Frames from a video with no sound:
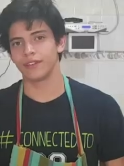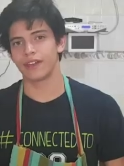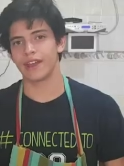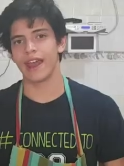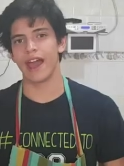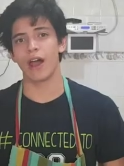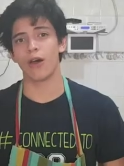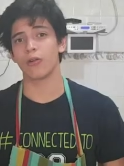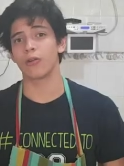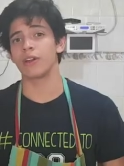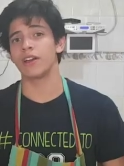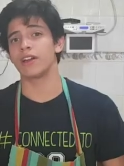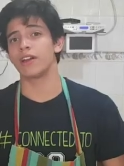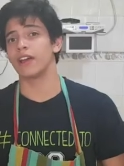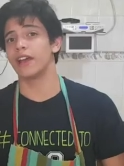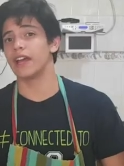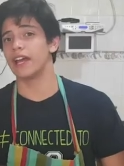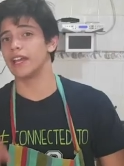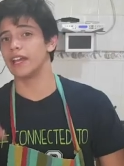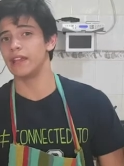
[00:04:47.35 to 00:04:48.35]
Now,
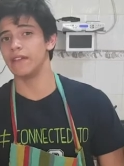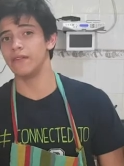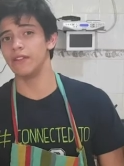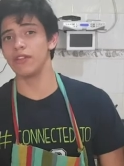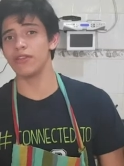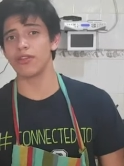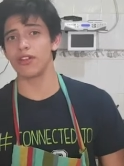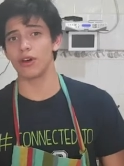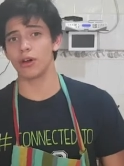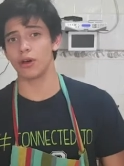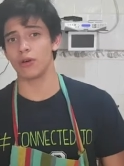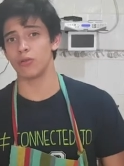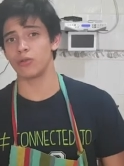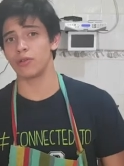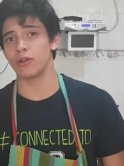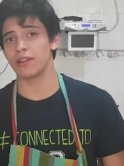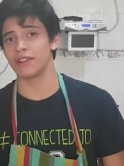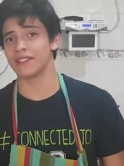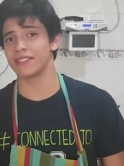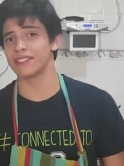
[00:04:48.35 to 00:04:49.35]
even though
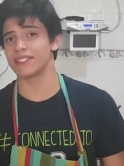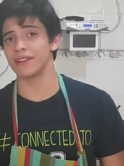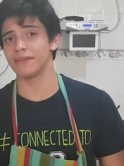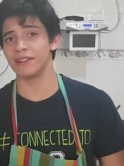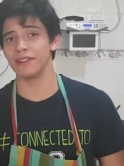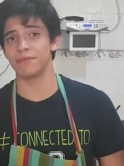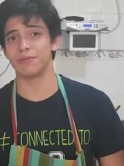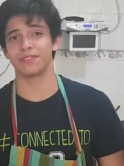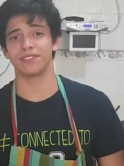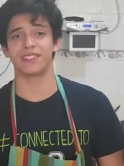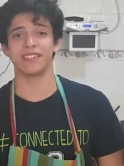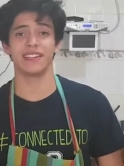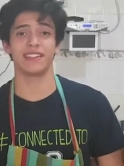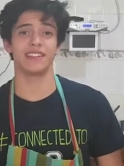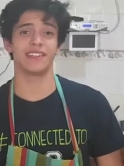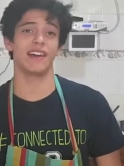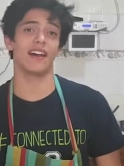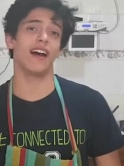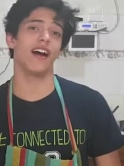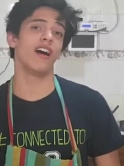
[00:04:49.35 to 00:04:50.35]
70%
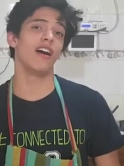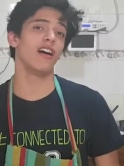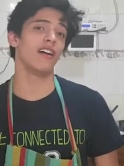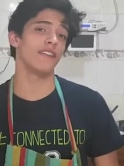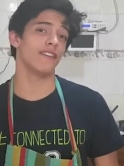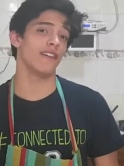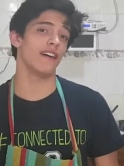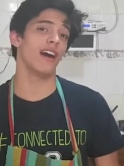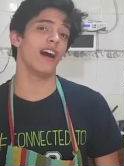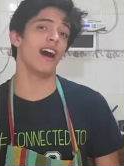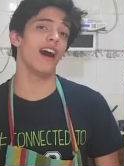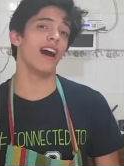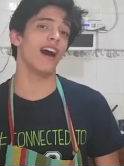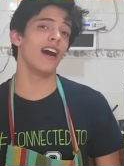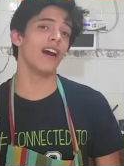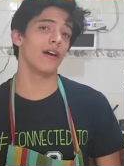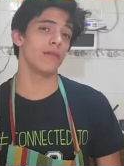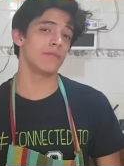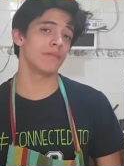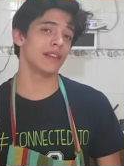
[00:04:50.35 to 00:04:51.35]
of
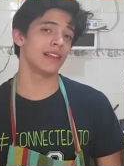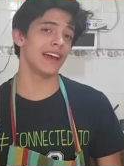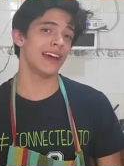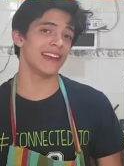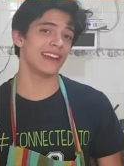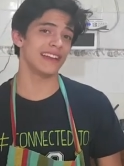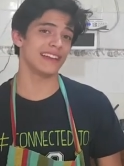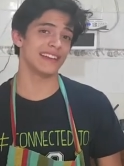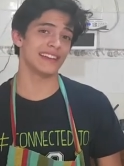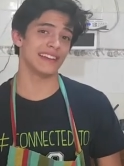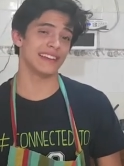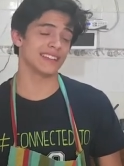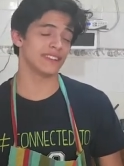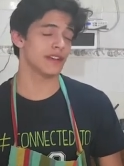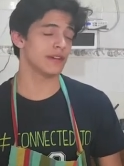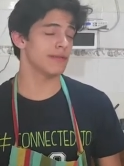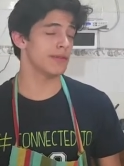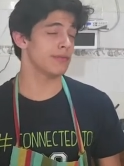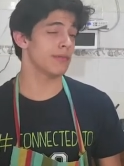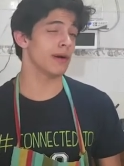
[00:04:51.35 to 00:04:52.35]
our planet is
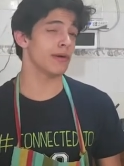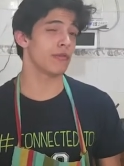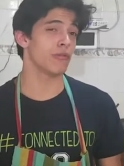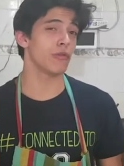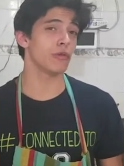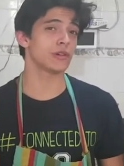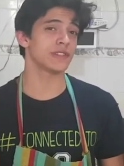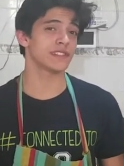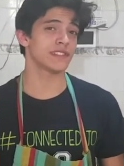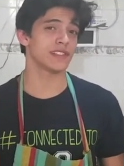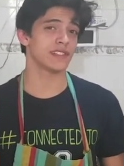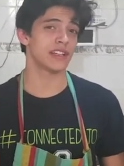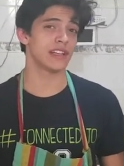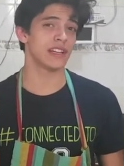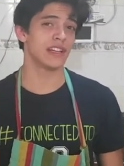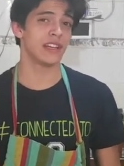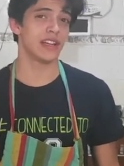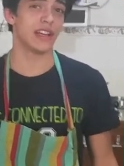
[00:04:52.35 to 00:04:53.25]
covered by water,